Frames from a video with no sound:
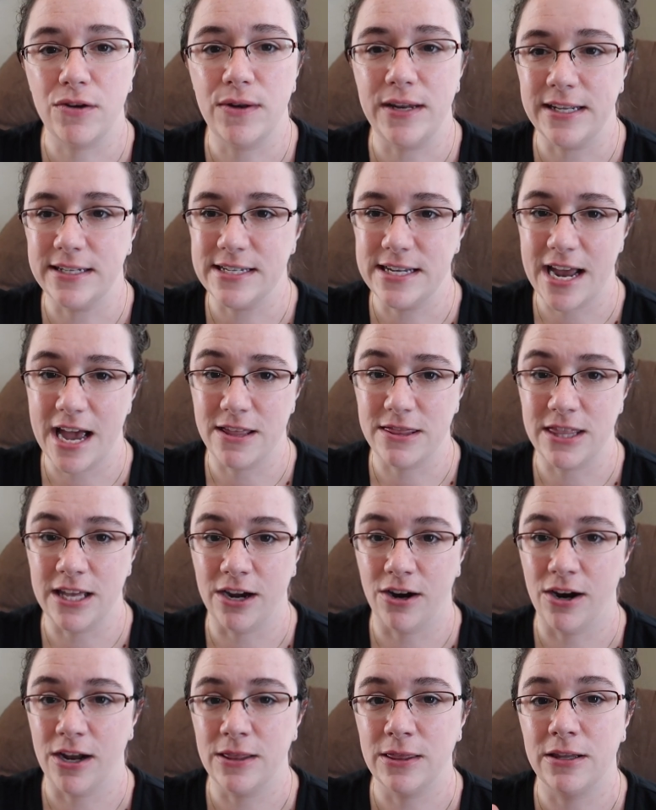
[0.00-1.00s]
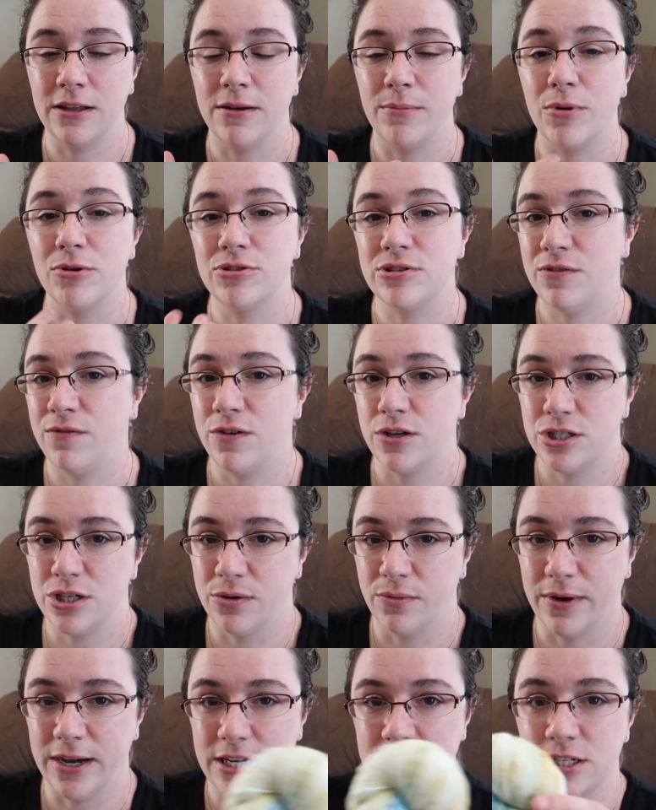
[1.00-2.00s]
you need to get there, and the most
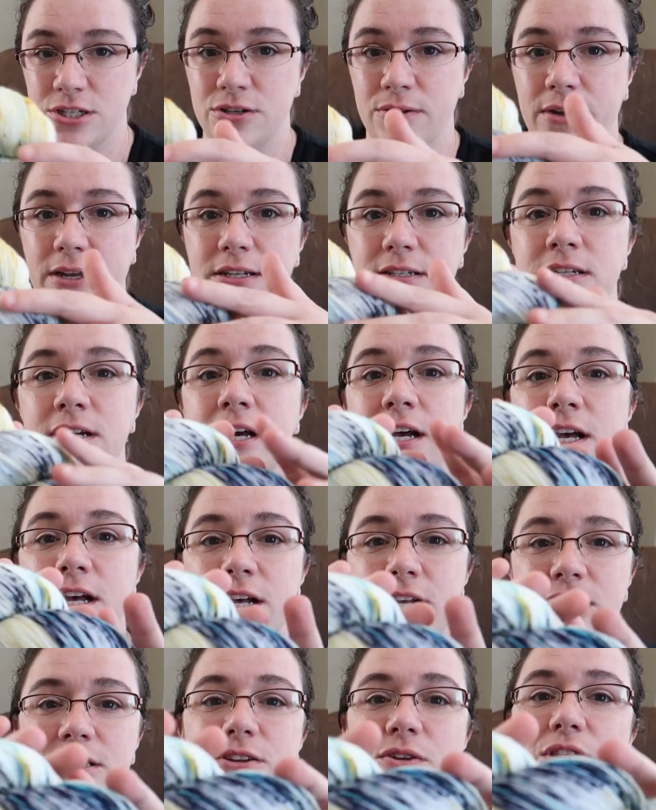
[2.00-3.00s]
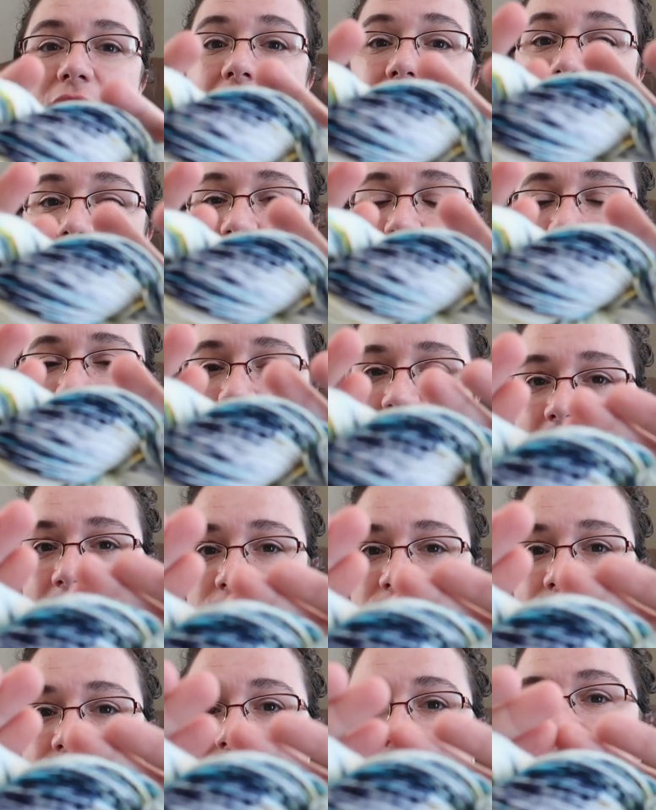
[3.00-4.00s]
efficient way to do it. So that is why I
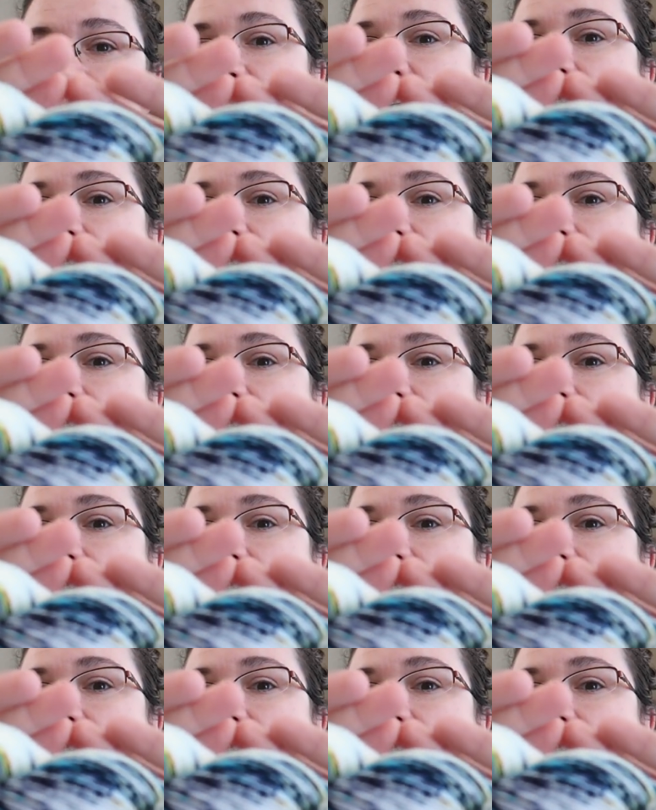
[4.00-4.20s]
chose these